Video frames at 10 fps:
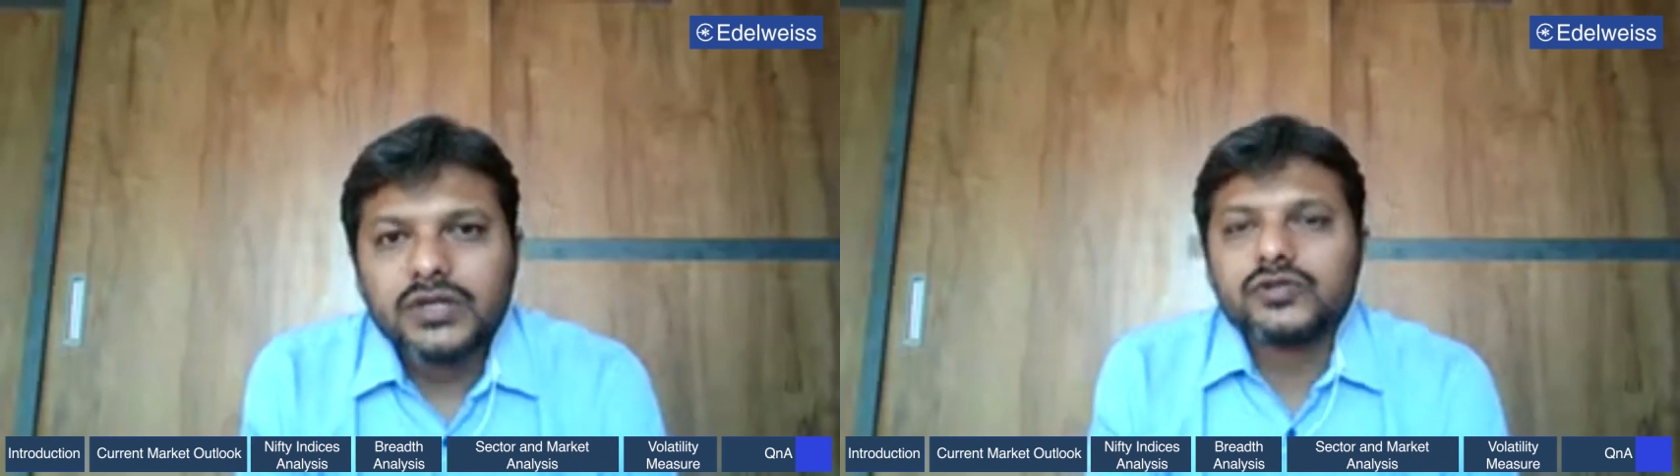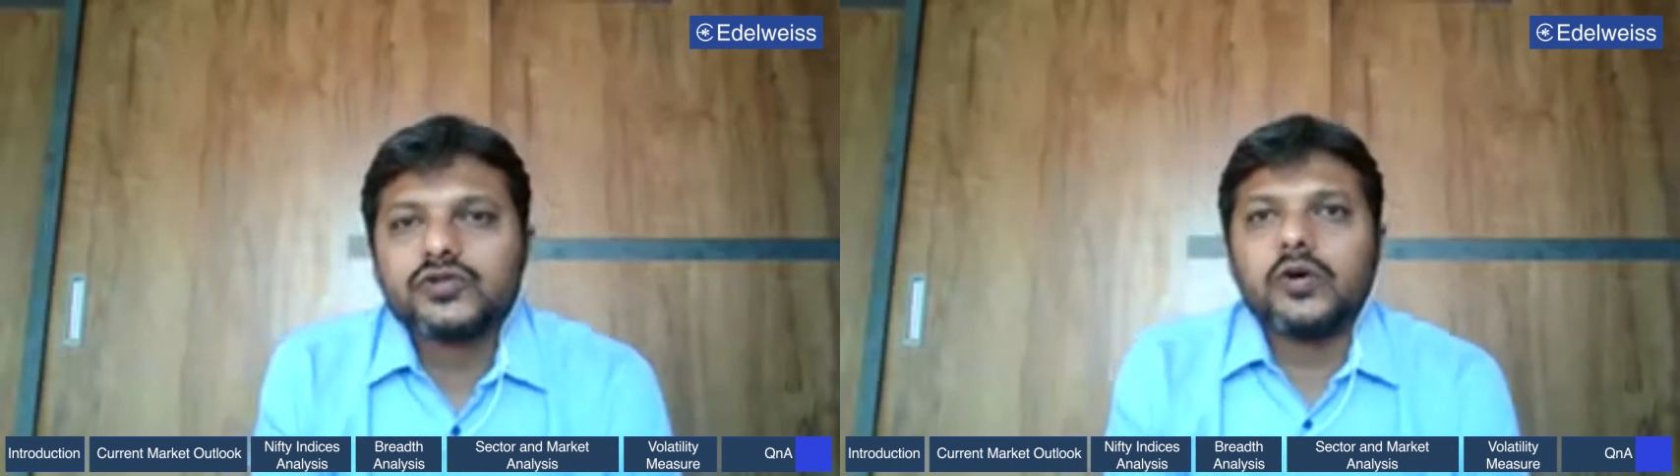
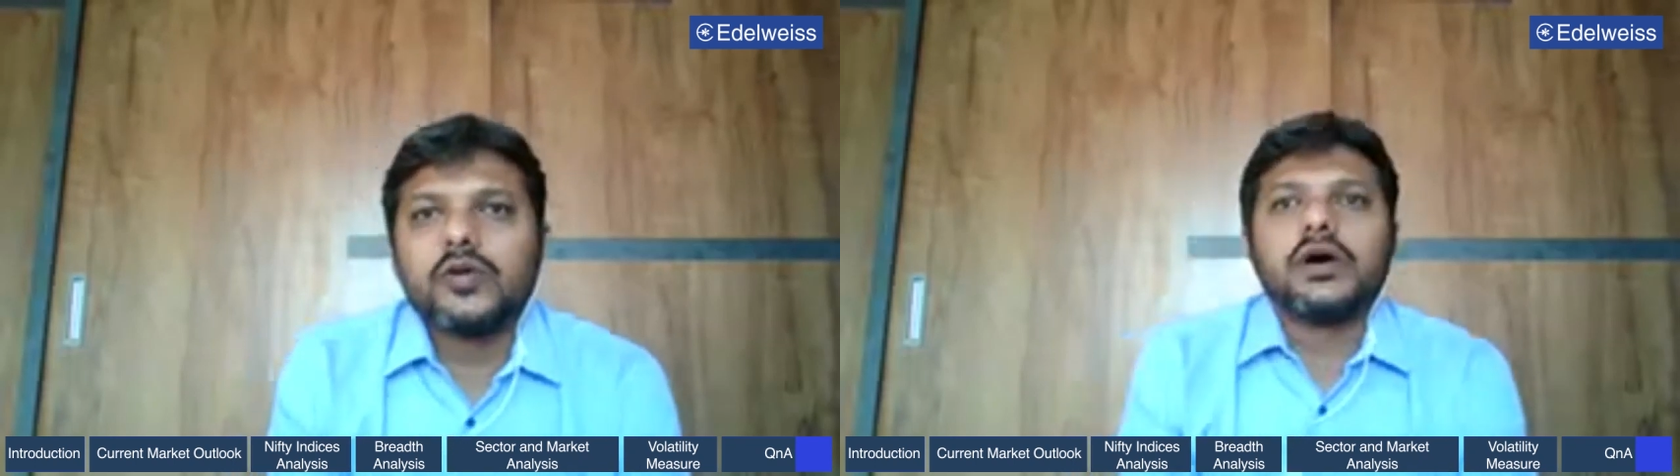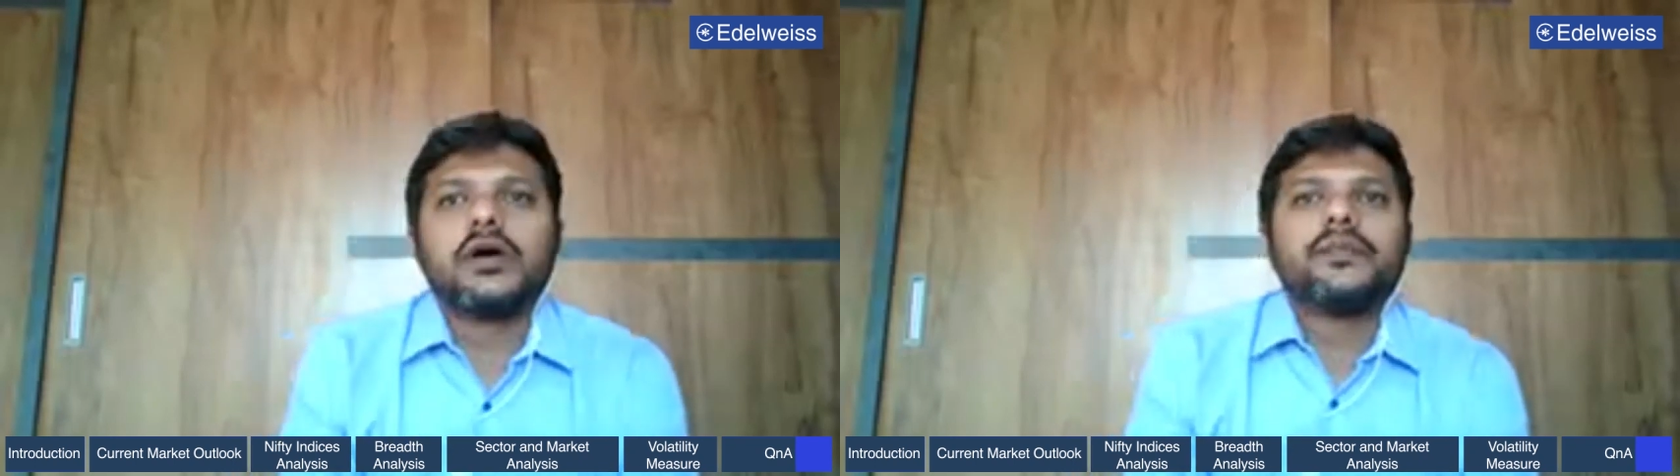
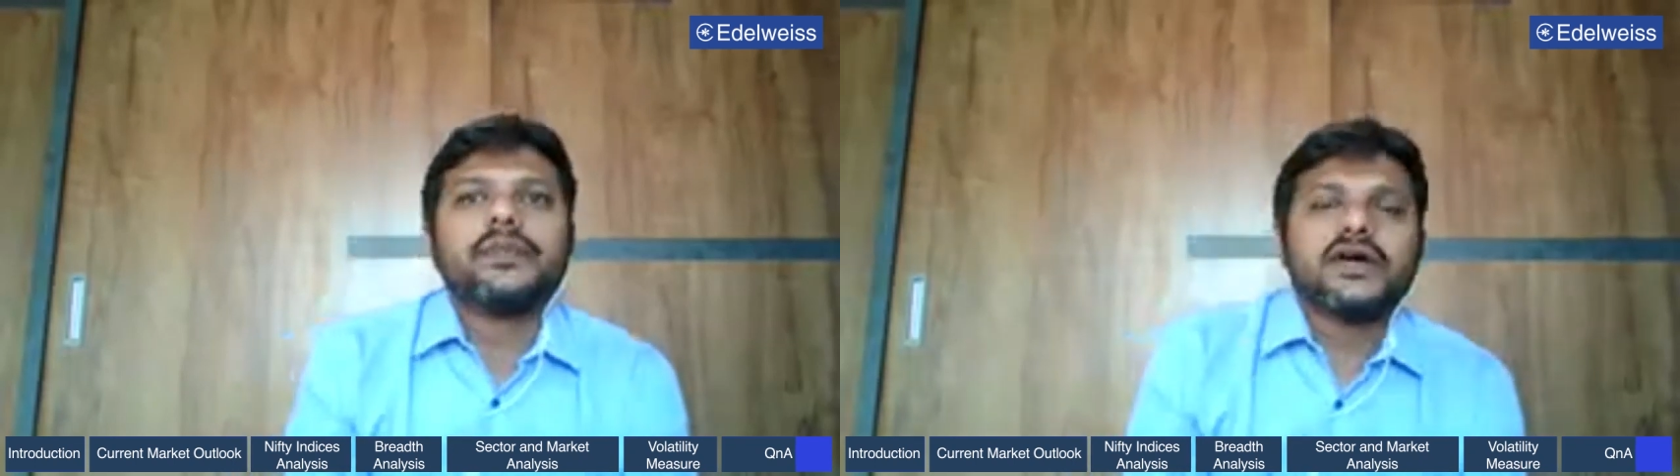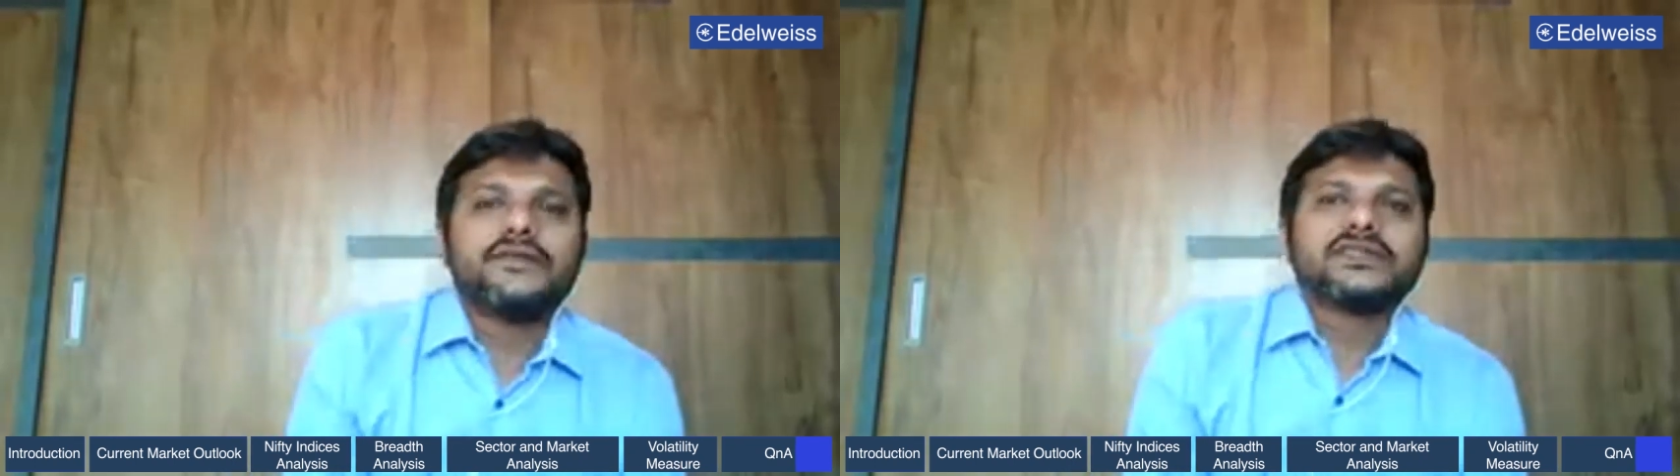So uh,
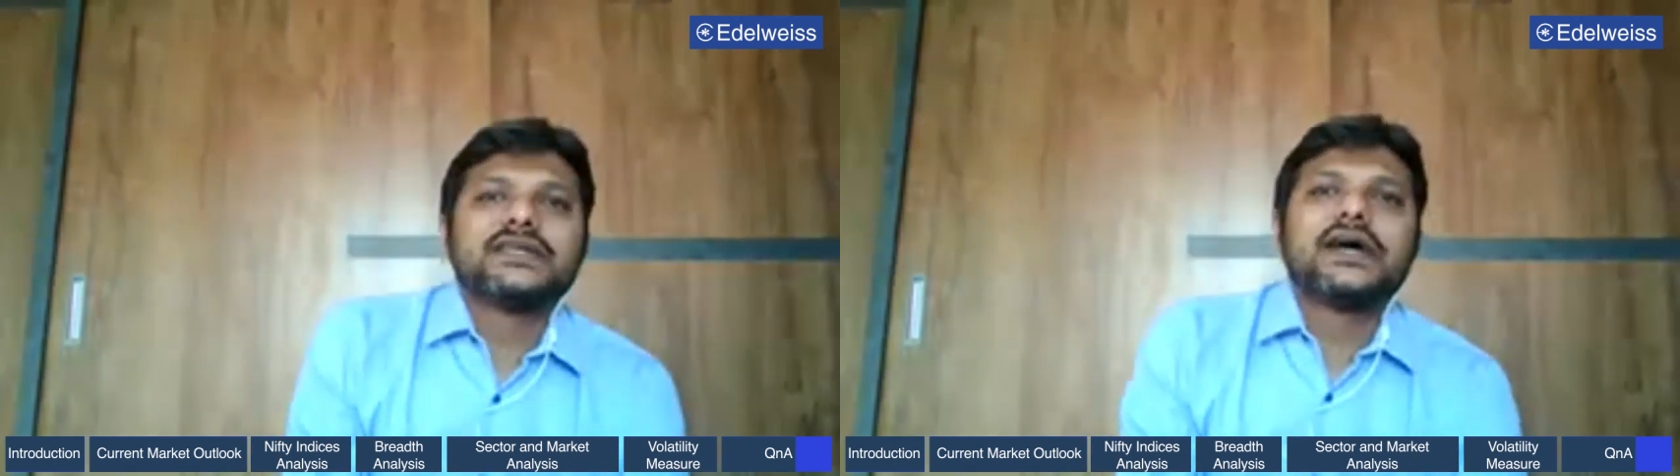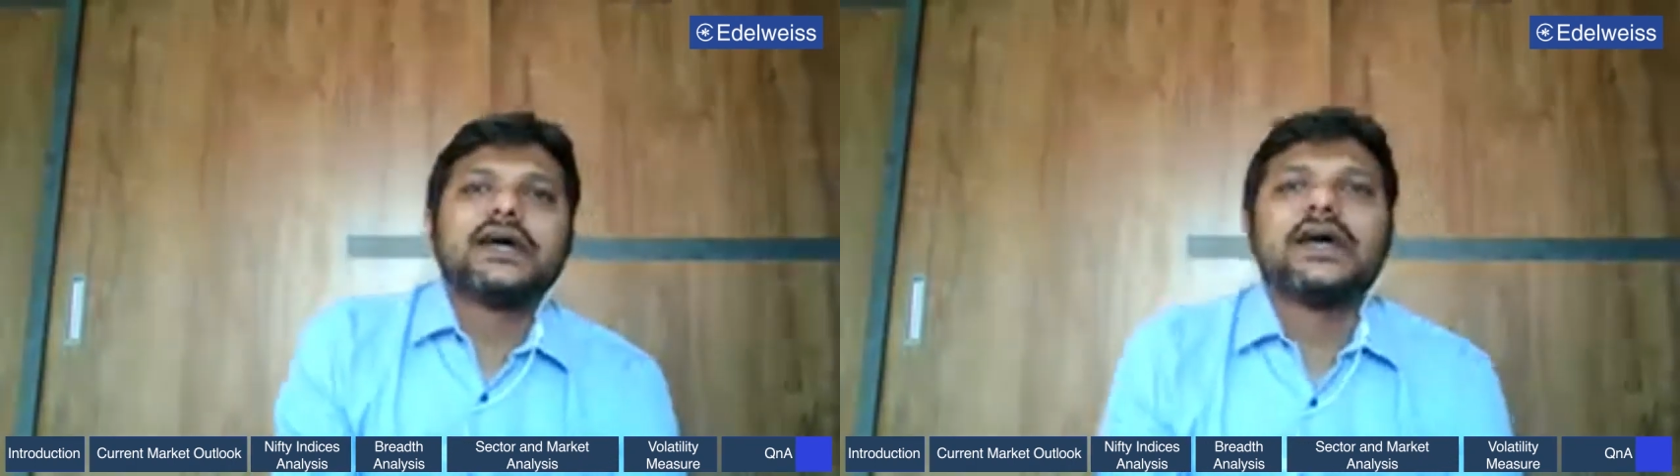B F S I